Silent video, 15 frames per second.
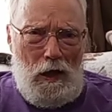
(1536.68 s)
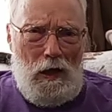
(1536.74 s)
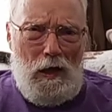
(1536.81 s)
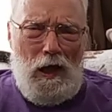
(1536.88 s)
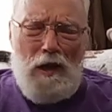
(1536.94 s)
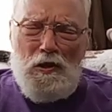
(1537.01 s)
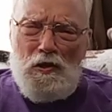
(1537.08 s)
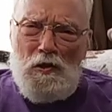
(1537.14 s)

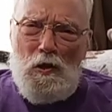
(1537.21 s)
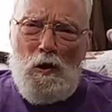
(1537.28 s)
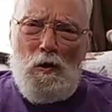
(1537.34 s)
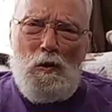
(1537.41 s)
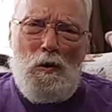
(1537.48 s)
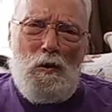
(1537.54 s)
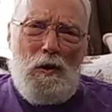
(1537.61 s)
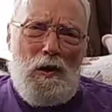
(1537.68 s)
let us
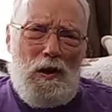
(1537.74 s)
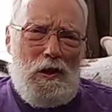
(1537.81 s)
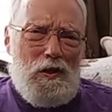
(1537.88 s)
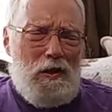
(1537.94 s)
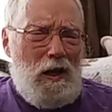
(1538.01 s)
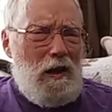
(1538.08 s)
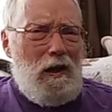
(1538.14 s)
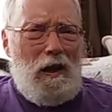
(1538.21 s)
know who it
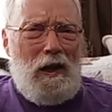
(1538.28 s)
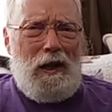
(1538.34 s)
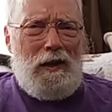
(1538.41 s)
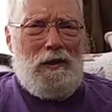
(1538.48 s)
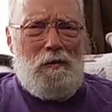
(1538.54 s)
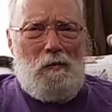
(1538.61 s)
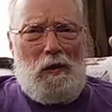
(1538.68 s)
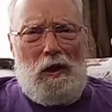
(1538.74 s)
is. I'd
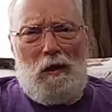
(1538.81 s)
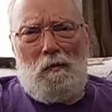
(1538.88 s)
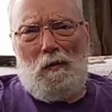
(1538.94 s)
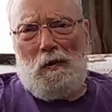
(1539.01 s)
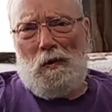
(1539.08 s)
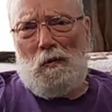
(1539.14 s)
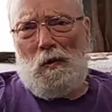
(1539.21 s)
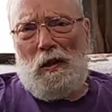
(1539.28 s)
like to be
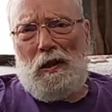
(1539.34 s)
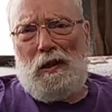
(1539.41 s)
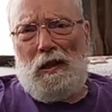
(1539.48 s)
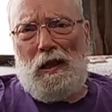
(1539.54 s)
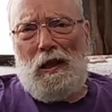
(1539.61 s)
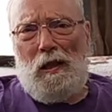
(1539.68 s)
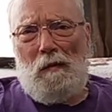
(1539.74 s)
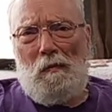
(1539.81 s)
able to greet
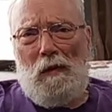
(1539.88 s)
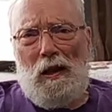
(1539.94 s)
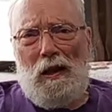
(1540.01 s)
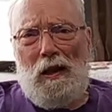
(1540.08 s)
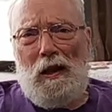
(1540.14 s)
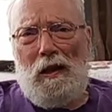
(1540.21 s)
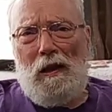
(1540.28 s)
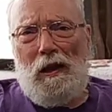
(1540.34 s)
them,
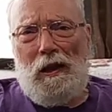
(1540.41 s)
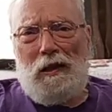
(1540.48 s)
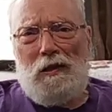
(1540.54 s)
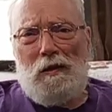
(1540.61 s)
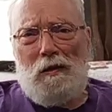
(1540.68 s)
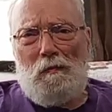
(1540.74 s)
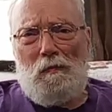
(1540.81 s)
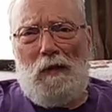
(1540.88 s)
and I'd
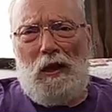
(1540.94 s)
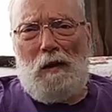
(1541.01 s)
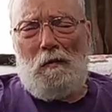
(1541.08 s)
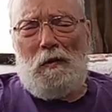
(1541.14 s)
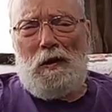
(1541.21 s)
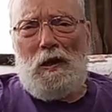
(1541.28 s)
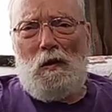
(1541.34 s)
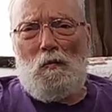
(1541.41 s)
like to be
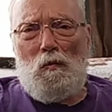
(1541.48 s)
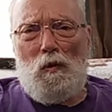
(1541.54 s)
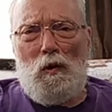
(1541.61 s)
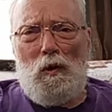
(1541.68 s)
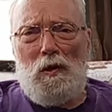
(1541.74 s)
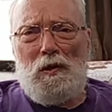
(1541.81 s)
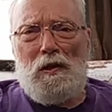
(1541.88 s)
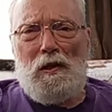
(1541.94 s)
able to get
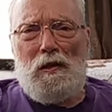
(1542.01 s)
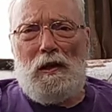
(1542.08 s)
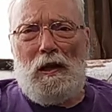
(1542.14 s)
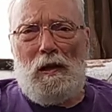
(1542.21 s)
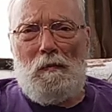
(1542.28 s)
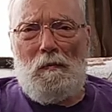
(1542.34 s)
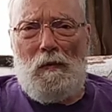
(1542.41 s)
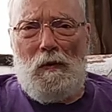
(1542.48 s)
word to
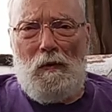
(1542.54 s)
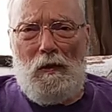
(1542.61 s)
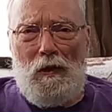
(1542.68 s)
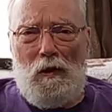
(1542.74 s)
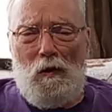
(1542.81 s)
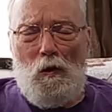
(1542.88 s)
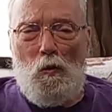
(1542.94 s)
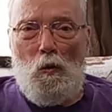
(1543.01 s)
them,
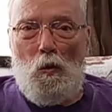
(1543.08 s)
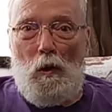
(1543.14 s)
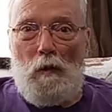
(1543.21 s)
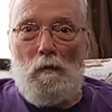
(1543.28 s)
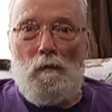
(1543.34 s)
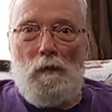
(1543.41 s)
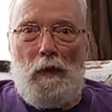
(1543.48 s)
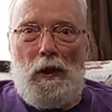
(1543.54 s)
you know,
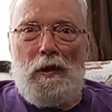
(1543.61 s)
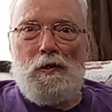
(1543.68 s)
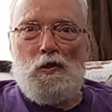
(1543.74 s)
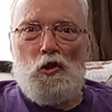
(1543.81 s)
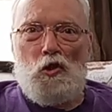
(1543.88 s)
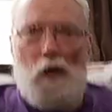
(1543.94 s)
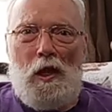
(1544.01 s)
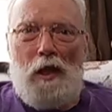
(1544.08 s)
when
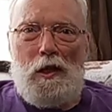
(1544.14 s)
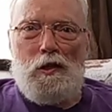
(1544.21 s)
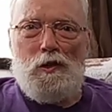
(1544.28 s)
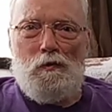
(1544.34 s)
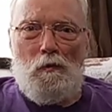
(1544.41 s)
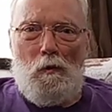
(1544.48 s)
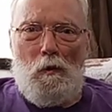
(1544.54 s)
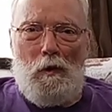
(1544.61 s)
things
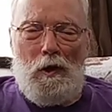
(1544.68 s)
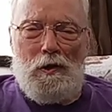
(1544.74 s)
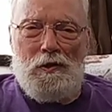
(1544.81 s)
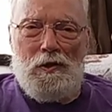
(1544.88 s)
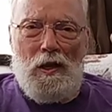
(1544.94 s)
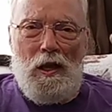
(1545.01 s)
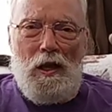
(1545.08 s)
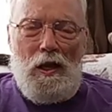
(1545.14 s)
change for
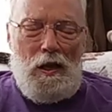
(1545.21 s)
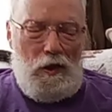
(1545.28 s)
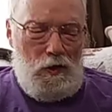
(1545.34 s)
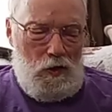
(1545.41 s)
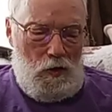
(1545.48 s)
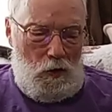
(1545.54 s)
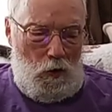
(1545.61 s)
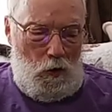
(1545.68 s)
us.
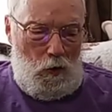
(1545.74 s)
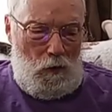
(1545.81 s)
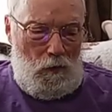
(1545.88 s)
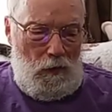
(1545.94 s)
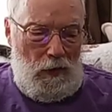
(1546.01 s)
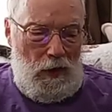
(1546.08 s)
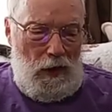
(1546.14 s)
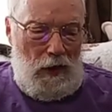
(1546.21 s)

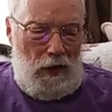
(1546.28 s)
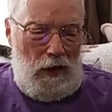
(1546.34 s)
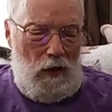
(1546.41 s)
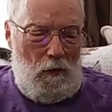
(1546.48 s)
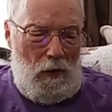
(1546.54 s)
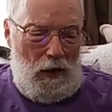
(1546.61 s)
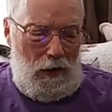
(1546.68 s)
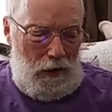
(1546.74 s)
So
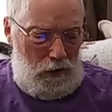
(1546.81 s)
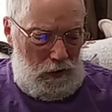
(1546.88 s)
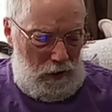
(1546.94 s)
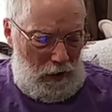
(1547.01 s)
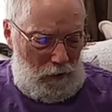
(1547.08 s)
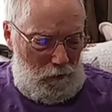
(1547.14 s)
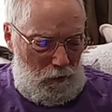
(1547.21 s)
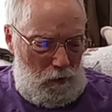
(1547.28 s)
Anyway,
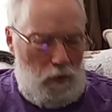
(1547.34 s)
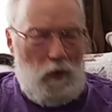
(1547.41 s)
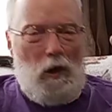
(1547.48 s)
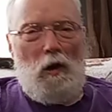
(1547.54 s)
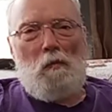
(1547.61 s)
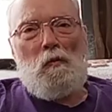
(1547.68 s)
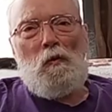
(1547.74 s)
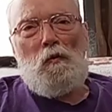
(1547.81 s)
let's have a
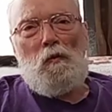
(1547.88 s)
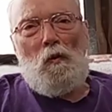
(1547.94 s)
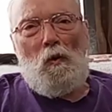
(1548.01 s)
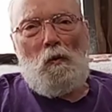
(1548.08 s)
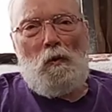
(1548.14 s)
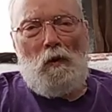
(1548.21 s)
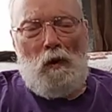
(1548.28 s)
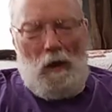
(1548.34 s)
prayer
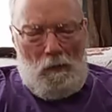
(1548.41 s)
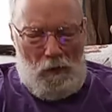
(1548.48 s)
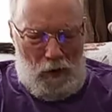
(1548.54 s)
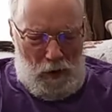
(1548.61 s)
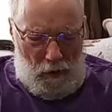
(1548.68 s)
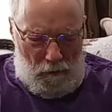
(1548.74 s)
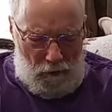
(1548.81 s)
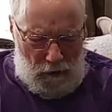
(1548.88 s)
before we wrap
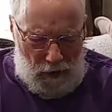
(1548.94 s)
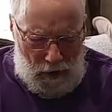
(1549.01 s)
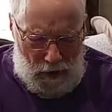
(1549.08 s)
it up.